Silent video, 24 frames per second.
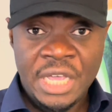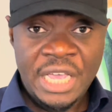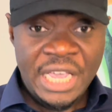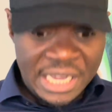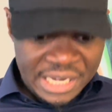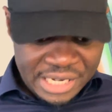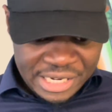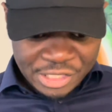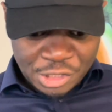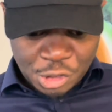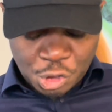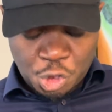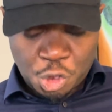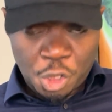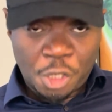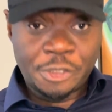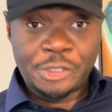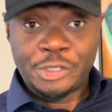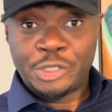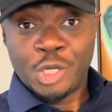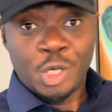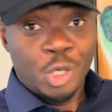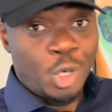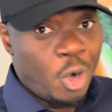It is
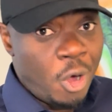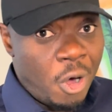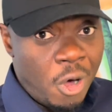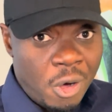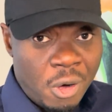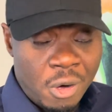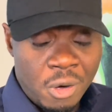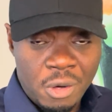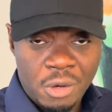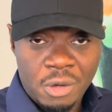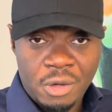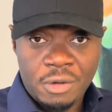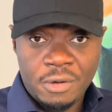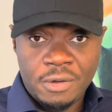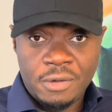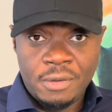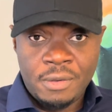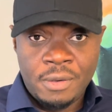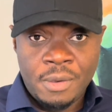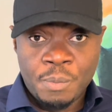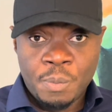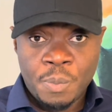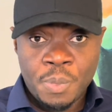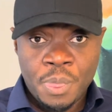just a law.
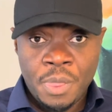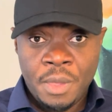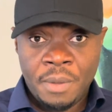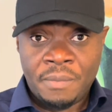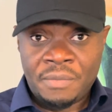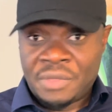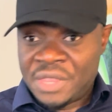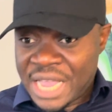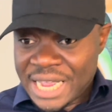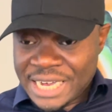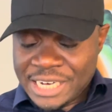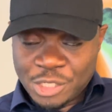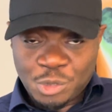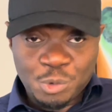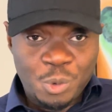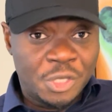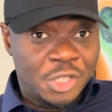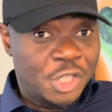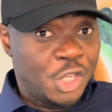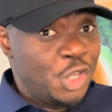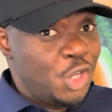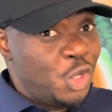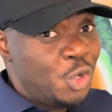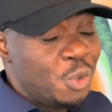That is
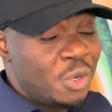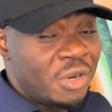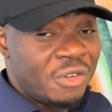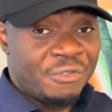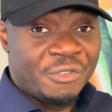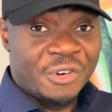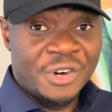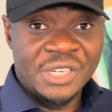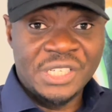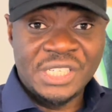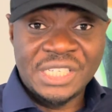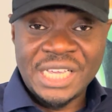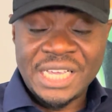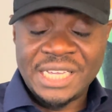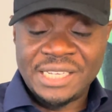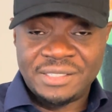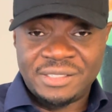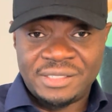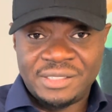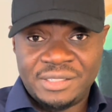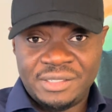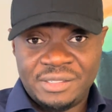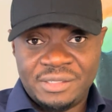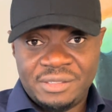what the universe
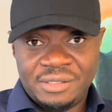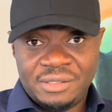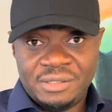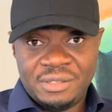is.